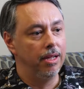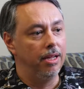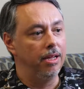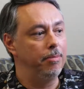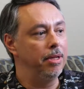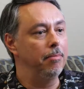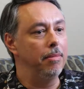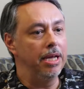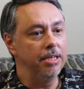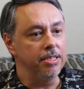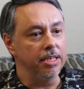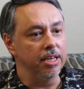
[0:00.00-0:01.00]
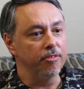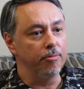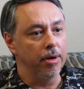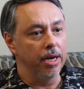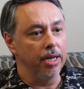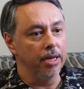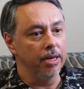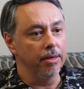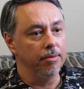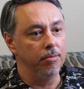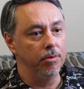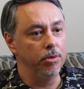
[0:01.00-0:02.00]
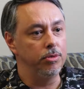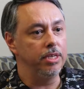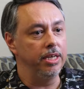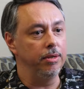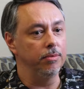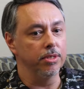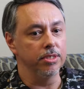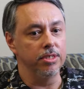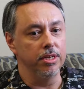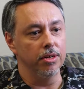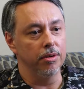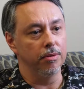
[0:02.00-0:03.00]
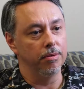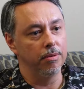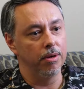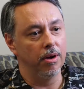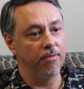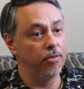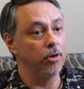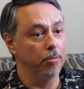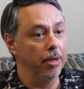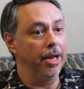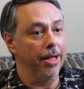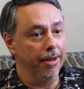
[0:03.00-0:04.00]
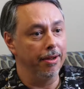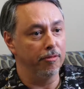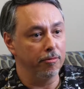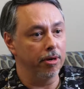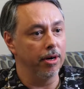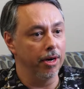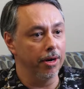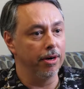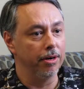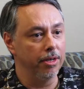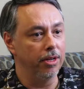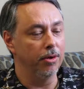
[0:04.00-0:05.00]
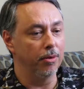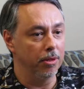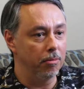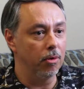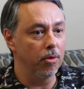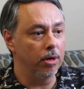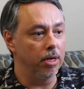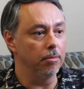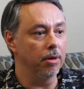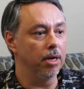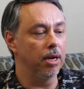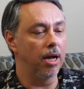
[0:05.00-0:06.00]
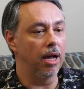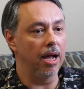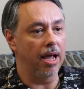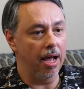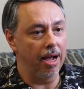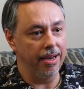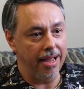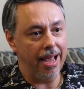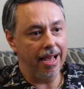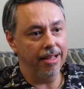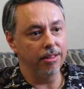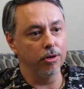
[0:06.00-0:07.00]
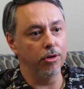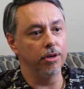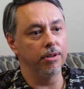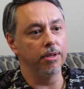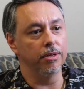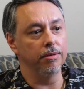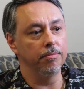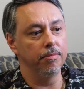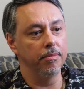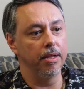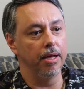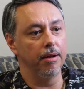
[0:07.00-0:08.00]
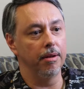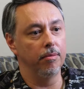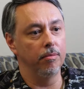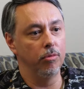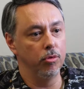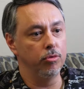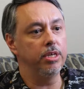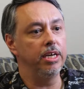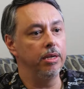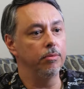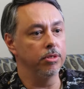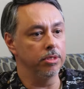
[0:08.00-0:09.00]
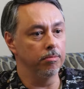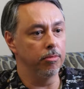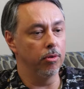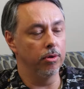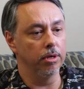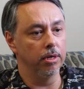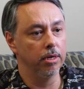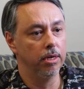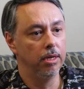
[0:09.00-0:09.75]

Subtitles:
it'd be amazing if my routine was, you know, a full minute of prayer, you know, in the morning. But I'd had learned that routine was important.